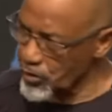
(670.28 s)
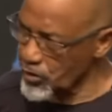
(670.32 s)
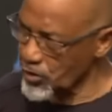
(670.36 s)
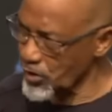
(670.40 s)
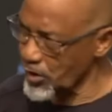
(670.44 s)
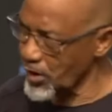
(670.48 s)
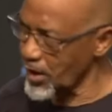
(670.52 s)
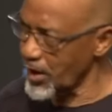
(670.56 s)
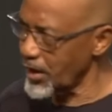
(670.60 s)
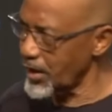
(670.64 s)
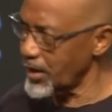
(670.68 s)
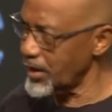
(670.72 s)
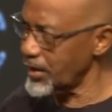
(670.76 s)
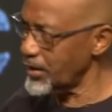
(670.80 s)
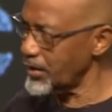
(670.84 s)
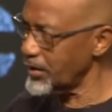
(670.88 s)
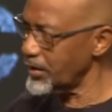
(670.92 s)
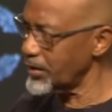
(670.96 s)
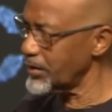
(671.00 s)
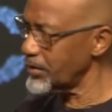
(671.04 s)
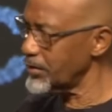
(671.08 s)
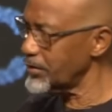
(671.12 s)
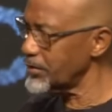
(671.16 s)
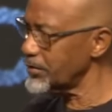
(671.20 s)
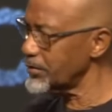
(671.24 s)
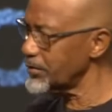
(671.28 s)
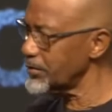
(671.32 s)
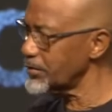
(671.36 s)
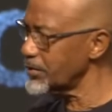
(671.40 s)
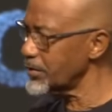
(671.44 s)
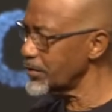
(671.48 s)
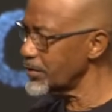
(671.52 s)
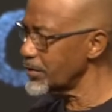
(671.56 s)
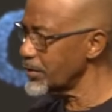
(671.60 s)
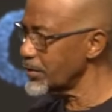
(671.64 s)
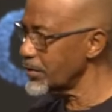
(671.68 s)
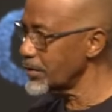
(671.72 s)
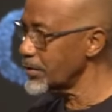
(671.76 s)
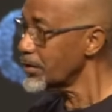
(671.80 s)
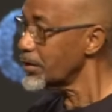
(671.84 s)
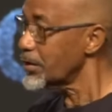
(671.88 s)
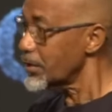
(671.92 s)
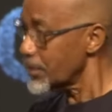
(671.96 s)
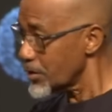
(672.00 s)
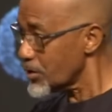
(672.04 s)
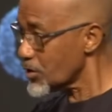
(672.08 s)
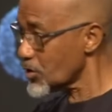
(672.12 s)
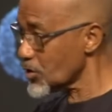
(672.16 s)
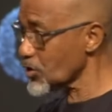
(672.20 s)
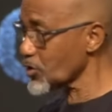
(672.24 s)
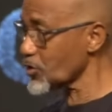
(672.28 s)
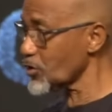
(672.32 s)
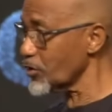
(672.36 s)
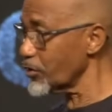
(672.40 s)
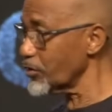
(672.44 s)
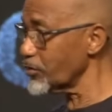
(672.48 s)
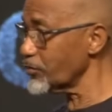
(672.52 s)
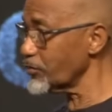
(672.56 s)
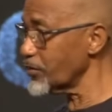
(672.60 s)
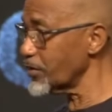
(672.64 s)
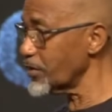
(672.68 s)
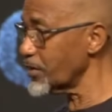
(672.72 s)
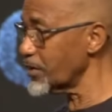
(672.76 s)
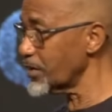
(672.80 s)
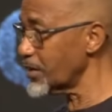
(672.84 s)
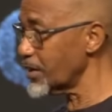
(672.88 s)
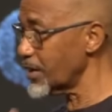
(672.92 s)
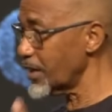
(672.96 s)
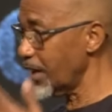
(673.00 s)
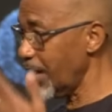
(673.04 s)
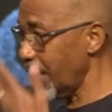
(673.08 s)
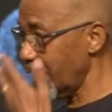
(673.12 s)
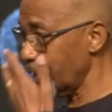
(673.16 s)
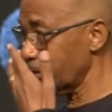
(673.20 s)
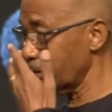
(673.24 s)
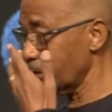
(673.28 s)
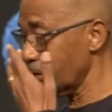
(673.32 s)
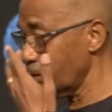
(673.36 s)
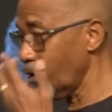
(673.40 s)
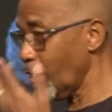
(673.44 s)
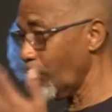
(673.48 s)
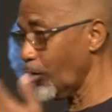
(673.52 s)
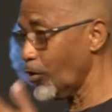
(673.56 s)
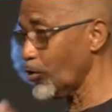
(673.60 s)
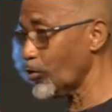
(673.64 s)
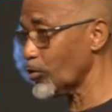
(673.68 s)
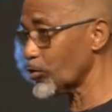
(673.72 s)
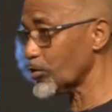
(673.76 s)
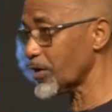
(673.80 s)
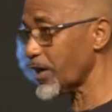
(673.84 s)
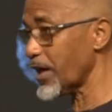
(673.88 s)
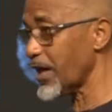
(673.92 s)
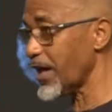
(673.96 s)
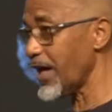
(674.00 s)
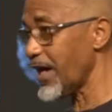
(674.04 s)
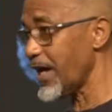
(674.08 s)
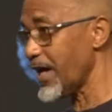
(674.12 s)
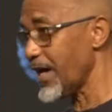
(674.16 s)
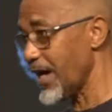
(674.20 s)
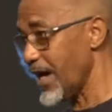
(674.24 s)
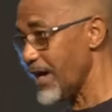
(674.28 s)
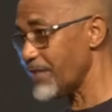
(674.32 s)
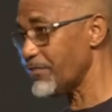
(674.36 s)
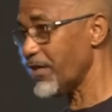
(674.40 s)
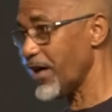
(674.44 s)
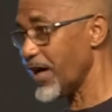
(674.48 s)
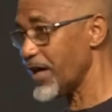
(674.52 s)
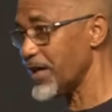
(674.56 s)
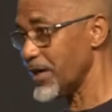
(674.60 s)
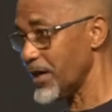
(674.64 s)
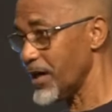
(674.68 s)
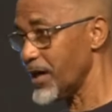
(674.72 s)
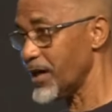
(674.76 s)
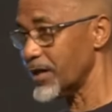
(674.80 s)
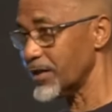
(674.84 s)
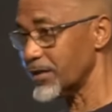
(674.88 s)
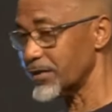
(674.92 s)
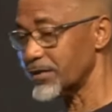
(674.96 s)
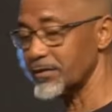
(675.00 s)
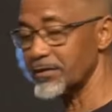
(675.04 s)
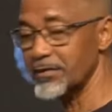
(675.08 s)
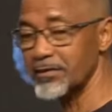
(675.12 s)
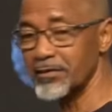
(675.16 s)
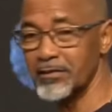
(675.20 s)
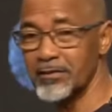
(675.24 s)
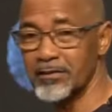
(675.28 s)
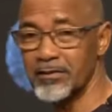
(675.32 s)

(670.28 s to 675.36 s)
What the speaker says: say, silver and gold have I none,